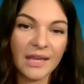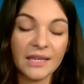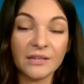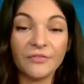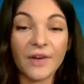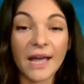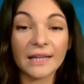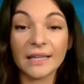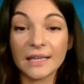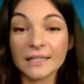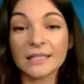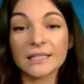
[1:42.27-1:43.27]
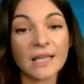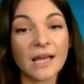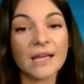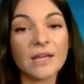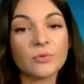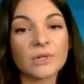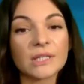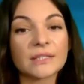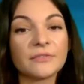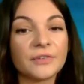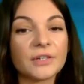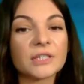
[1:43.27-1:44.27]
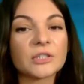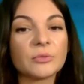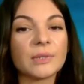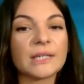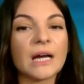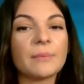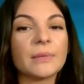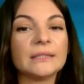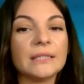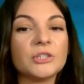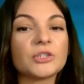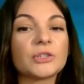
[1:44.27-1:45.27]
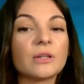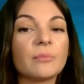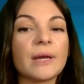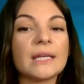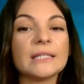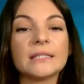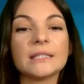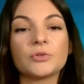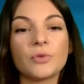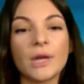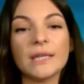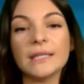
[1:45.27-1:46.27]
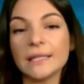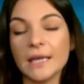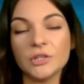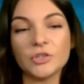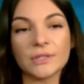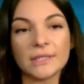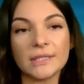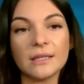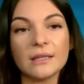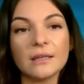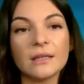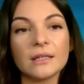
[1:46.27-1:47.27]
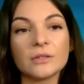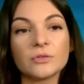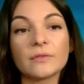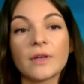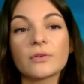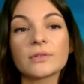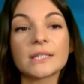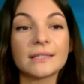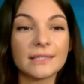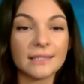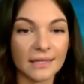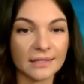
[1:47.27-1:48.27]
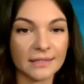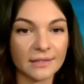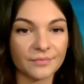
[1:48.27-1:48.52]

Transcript: In fact, SSI was first to become a digital-based training agency in 2006,